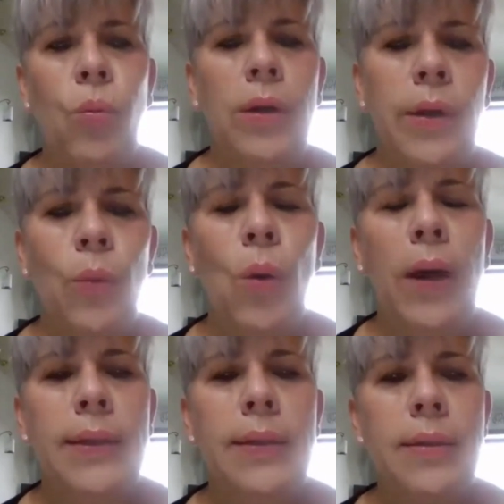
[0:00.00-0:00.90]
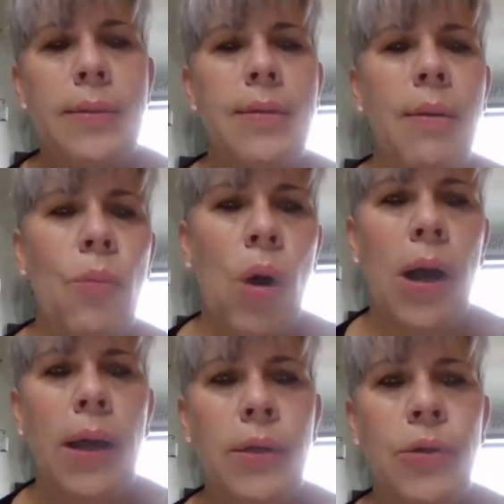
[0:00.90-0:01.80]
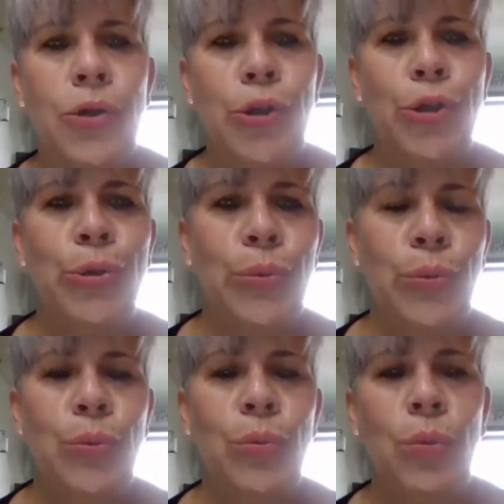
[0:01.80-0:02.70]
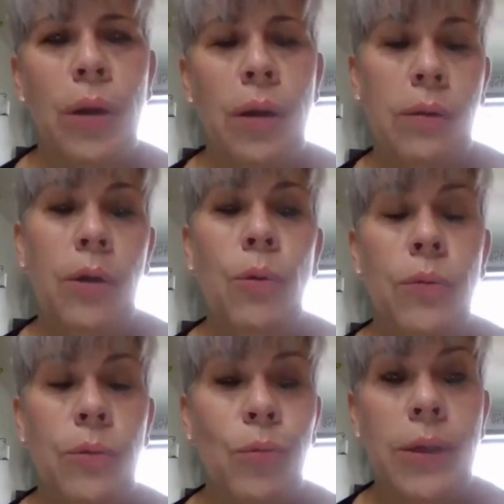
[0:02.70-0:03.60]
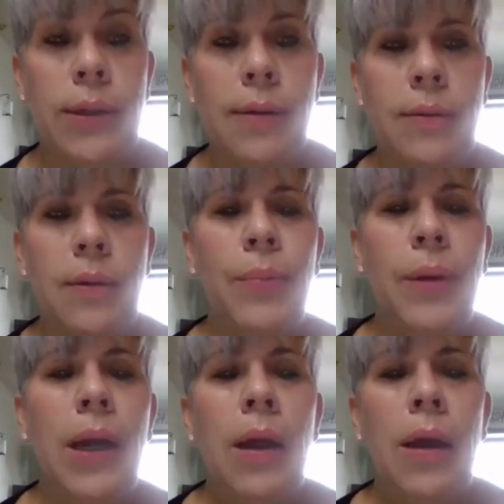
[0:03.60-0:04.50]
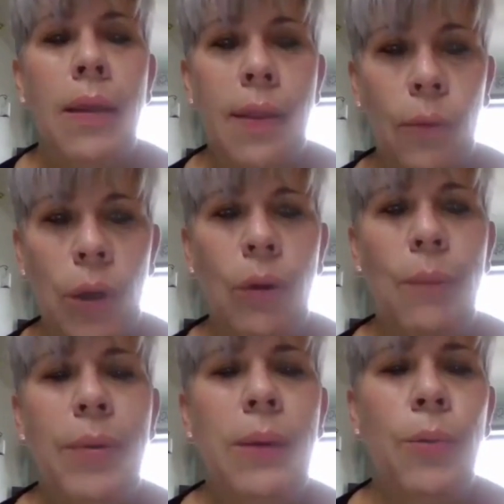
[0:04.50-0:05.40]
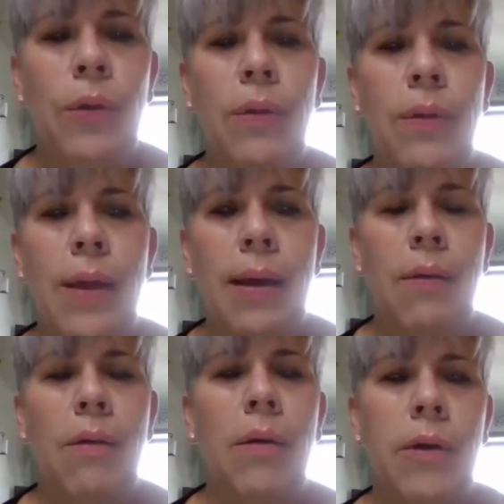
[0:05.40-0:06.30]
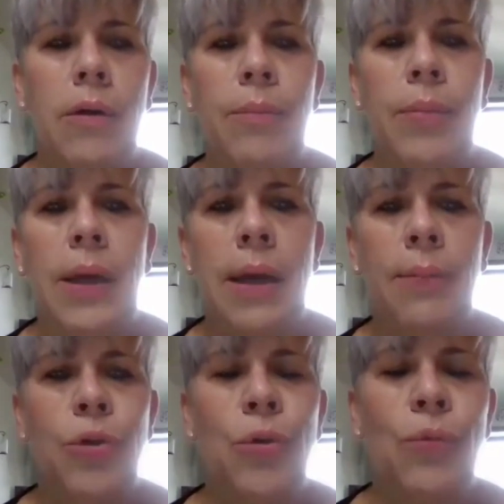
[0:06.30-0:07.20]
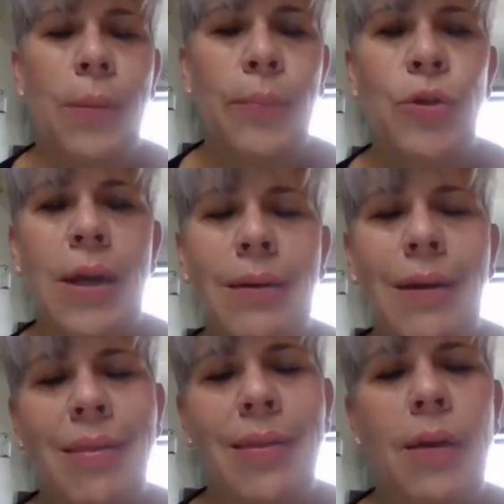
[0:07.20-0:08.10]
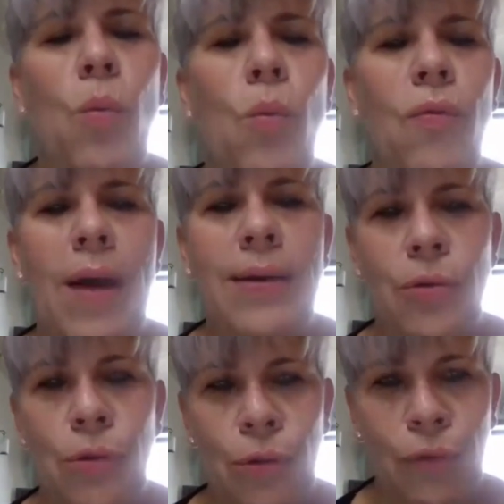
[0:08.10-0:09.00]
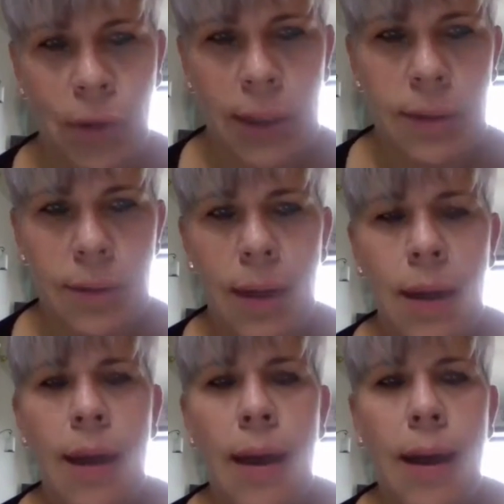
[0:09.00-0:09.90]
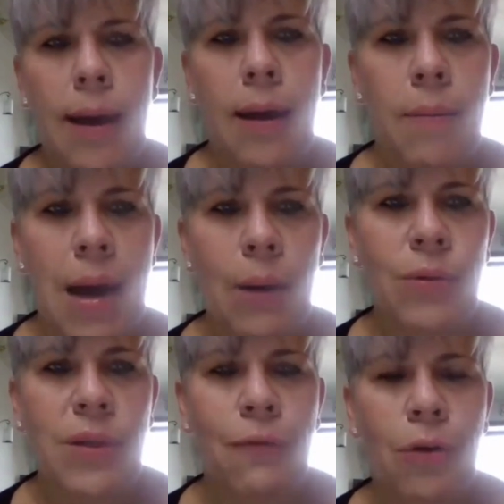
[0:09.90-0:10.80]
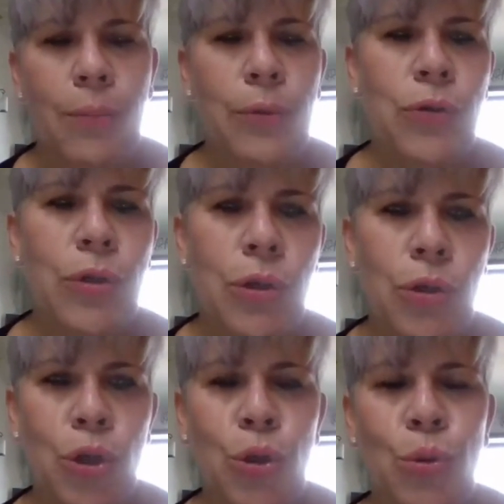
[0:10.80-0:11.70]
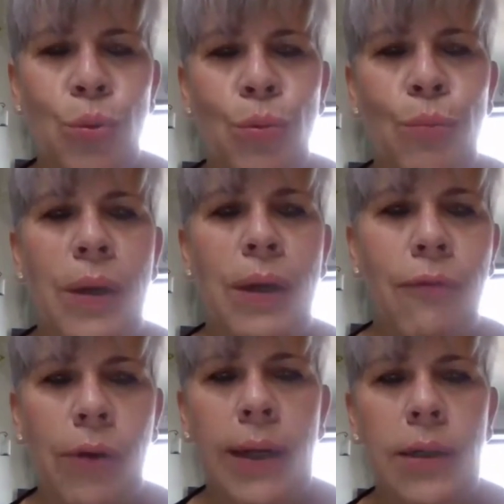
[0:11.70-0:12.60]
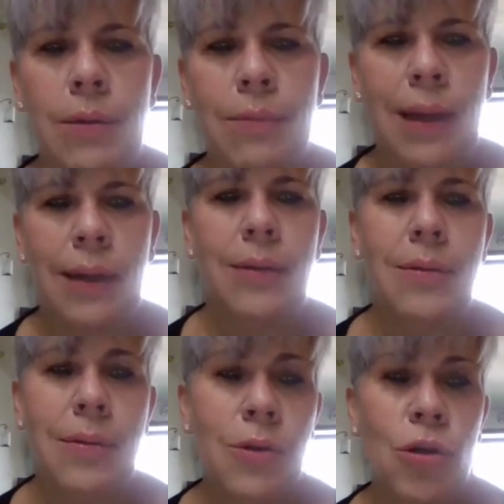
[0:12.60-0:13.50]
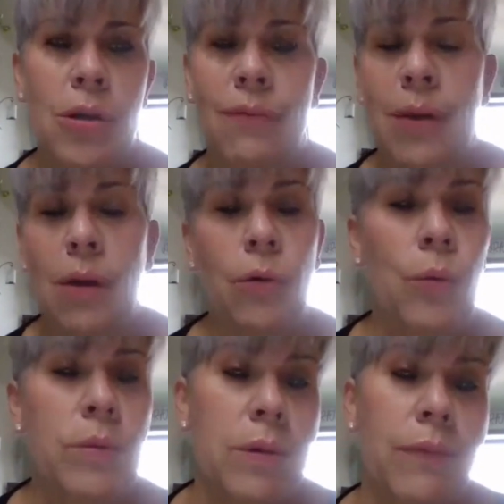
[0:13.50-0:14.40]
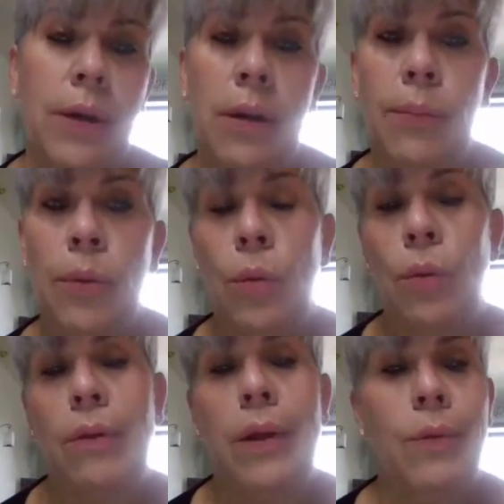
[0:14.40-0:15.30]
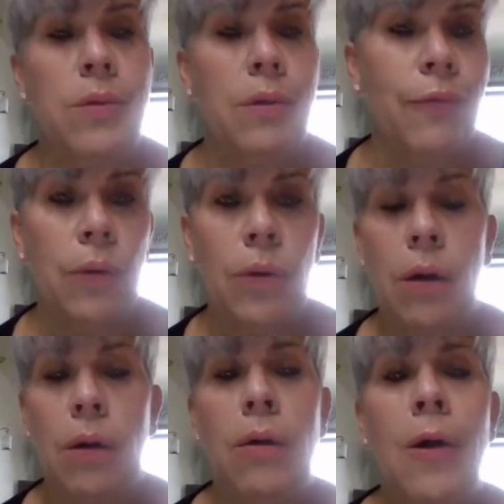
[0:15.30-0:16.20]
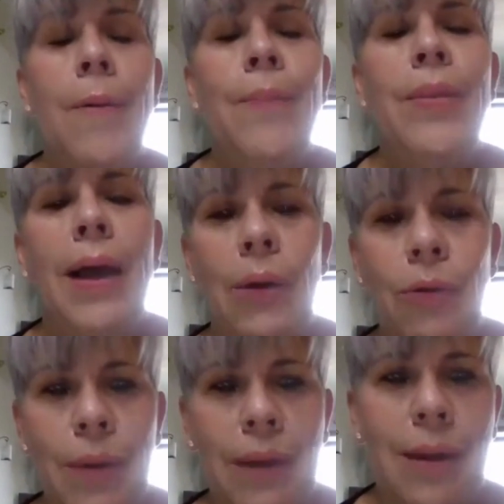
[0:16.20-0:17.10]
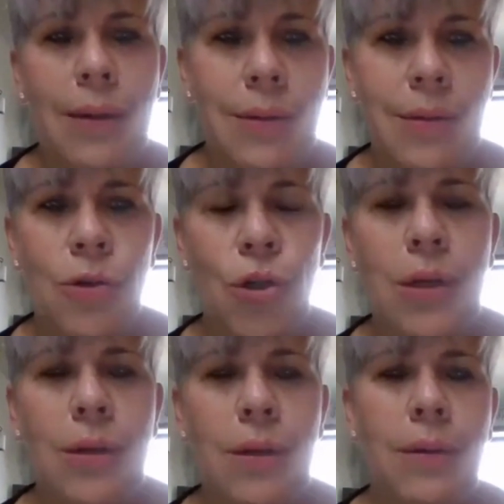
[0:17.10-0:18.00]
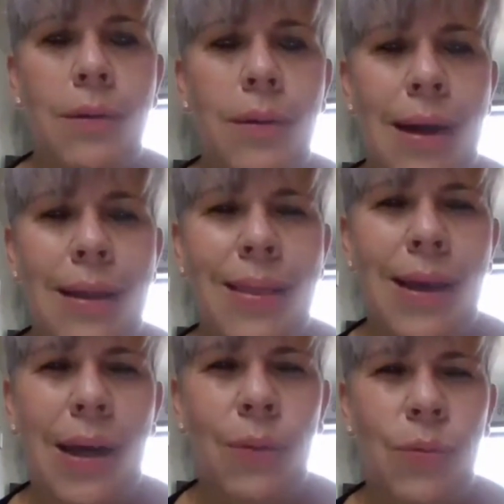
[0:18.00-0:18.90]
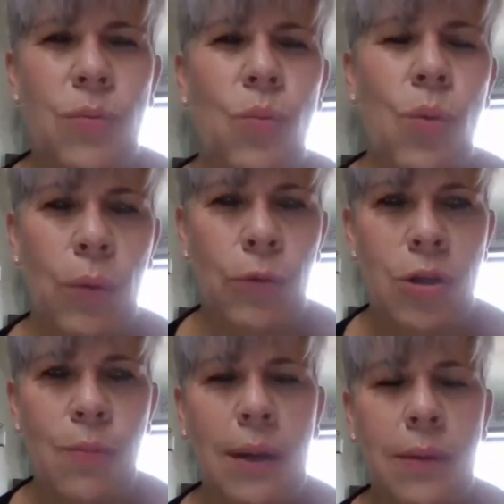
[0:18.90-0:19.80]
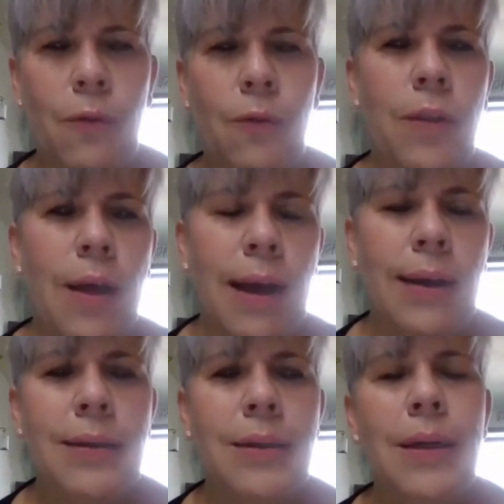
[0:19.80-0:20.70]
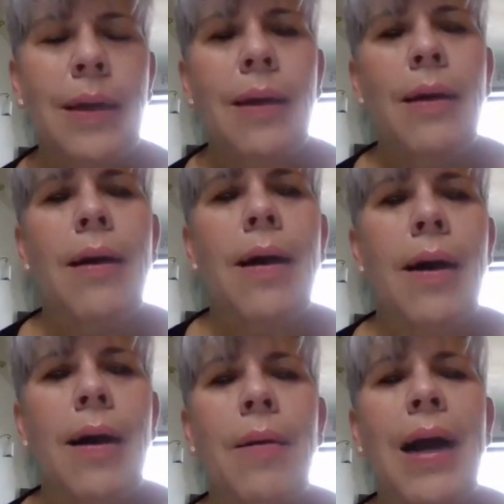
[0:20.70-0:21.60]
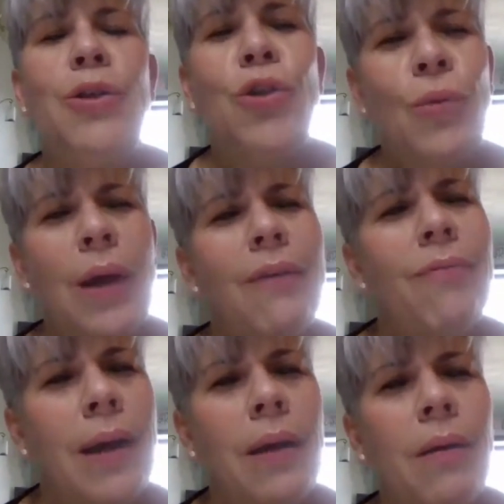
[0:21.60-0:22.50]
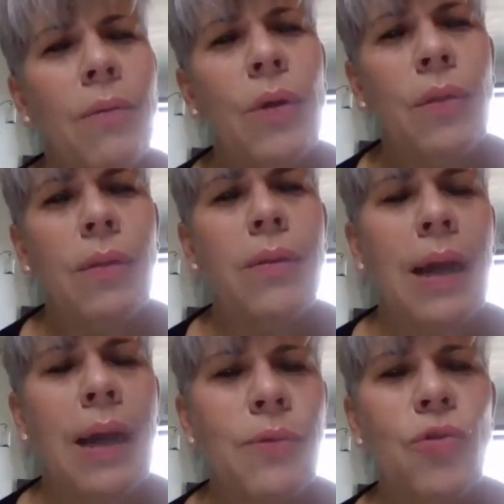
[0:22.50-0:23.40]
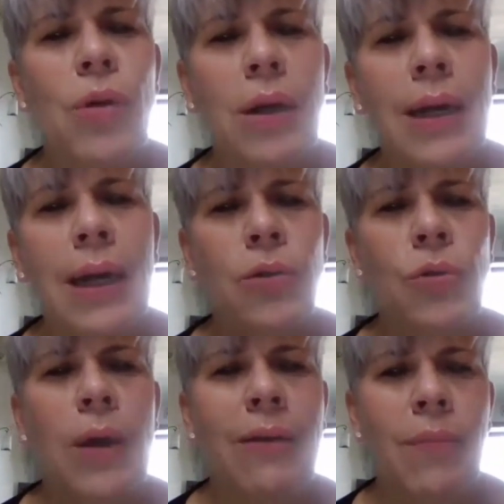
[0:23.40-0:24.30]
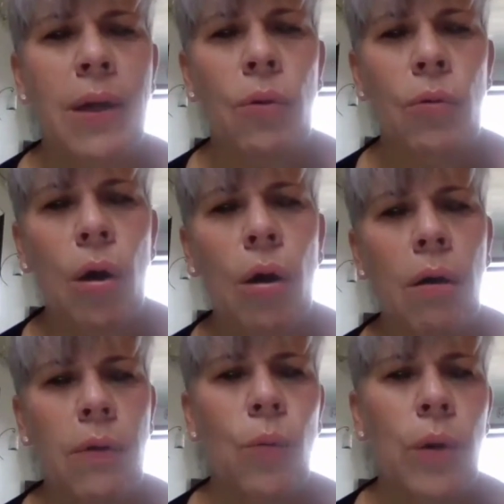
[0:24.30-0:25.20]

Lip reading: really want someone to, and who really doesn't, but they really want people that are going to be able to represent and think fast on their feet. I was never a person to be afraid to make a decision if the owner wasn't available or he was on a phone call. I would make that decision, and I think I was well respected for that. I do have my own with Diamonds Direct. I do have my own call on